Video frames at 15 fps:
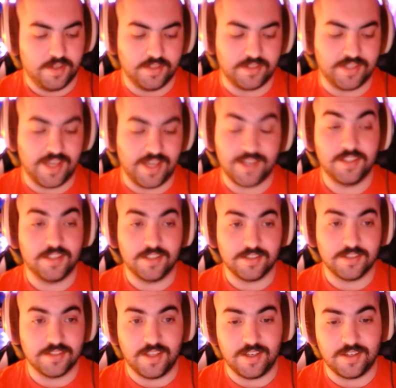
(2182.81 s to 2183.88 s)
the technique
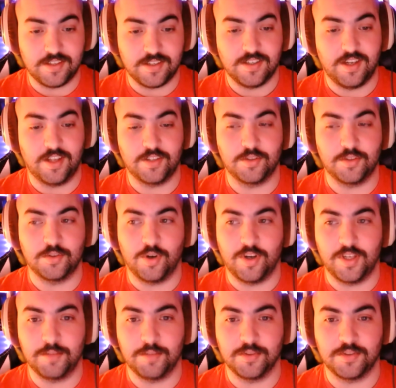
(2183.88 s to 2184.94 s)
isn't there, and you're
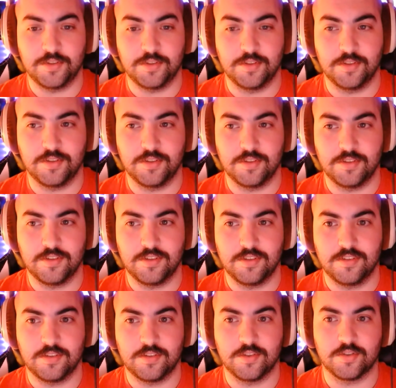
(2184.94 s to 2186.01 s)
not able to
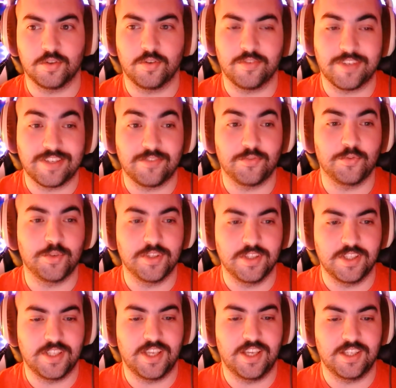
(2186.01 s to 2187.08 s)
sort of
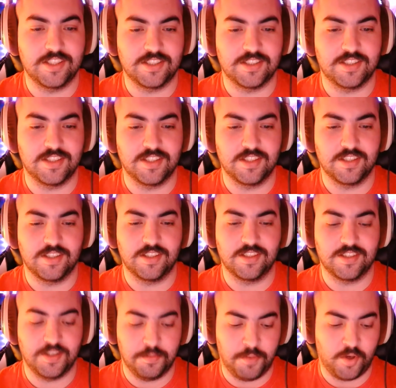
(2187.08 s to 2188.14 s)
really gauge the
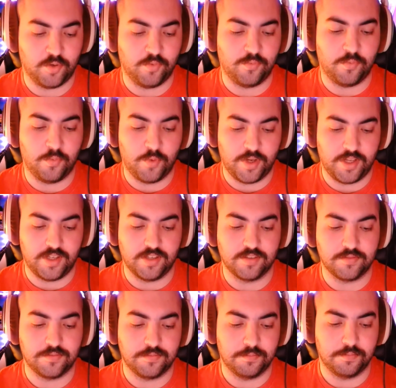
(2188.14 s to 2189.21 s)
amount of weight and